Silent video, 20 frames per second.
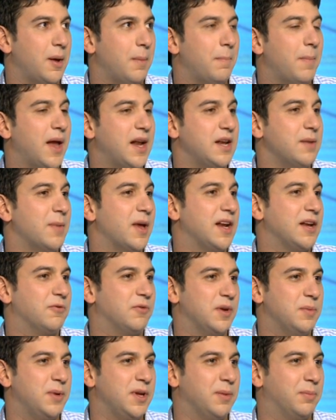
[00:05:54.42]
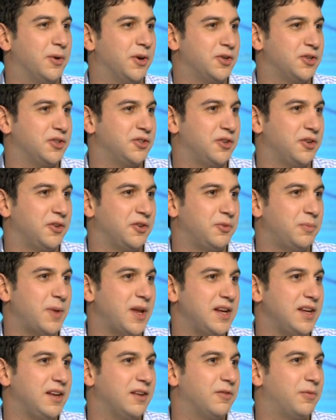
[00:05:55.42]
many many repeat purchasers.
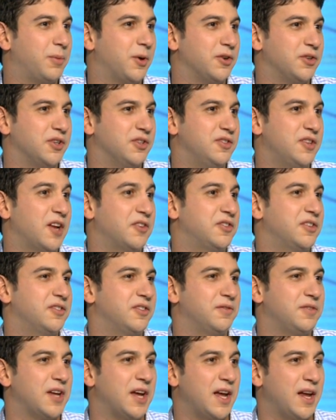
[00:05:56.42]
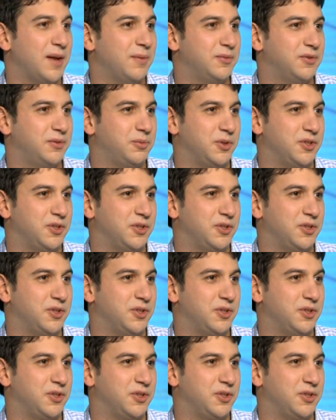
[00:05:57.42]
Many have purchased dozens of times,